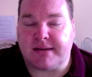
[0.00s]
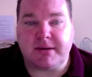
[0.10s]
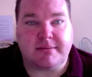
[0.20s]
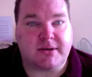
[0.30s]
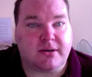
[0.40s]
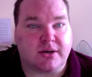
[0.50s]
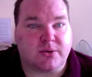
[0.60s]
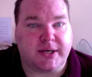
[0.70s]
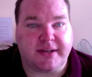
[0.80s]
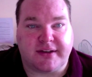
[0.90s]
of them are a lot
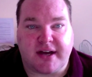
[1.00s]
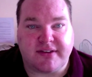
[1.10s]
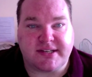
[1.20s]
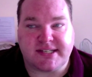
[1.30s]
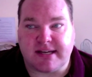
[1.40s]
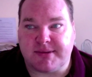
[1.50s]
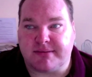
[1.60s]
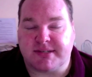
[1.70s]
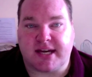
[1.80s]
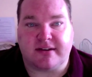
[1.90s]
quicker than others, some of
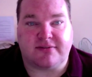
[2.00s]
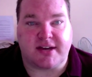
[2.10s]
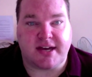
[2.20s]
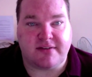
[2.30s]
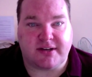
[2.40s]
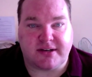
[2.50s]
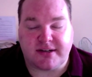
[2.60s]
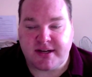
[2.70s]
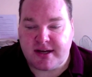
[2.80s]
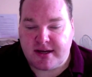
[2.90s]
them take forever.
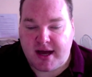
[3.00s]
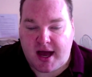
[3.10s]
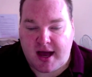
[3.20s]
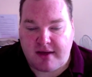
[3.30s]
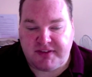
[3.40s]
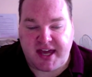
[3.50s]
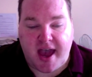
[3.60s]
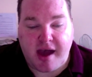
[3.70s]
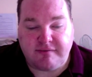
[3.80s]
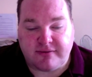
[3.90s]
The
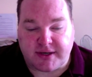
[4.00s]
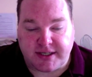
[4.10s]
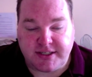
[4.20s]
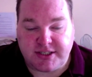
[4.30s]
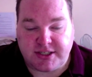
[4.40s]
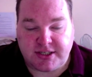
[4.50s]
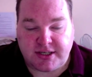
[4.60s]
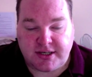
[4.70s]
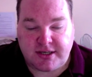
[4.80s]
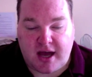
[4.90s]
average,
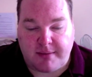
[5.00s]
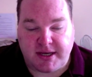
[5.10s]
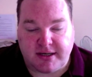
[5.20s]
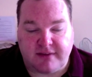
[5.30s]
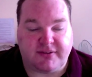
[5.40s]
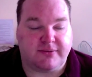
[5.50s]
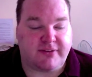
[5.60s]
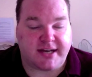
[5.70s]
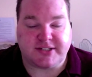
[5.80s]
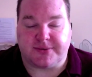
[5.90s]
I mean, if you
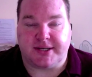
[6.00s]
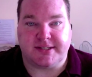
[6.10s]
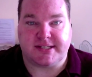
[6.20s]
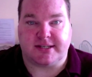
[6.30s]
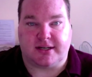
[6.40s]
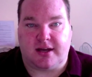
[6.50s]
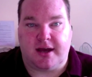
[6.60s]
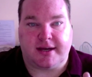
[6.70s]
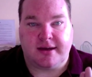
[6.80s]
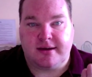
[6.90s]
factor in sort of
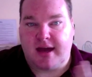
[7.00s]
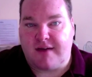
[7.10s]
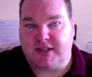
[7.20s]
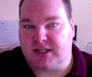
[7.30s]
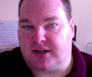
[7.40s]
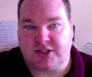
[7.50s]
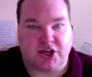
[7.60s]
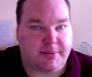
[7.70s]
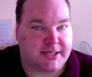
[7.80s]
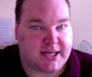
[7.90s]
like having to go
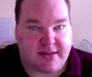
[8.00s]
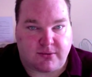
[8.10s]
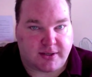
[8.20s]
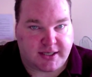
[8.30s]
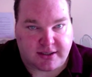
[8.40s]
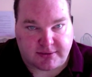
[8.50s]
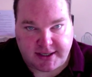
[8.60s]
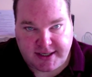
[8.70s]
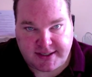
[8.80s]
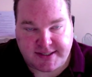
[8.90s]
shopping to get all the
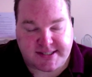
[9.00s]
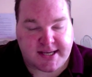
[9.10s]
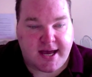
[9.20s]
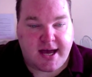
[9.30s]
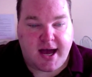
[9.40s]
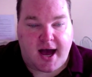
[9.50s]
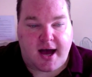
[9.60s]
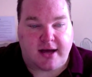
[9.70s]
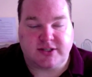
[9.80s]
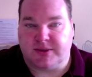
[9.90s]
ingredients,
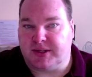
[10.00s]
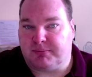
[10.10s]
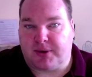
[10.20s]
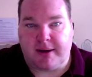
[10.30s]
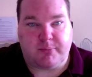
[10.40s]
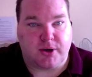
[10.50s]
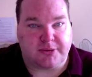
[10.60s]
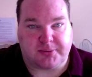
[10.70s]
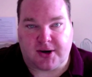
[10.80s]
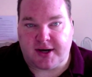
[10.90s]
doing the prep
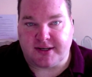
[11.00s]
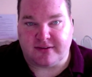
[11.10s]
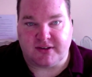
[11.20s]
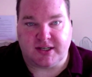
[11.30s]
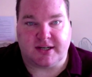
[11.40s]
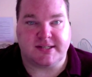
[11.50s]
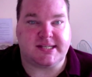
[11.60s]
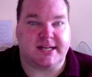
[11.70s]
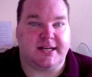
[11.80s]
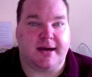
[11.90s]
work prior to the video,
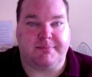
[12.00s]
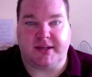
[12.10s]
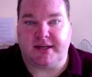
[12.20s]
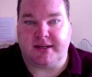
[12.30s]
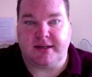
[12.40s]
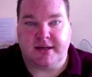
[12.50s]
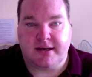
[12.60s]
setting up the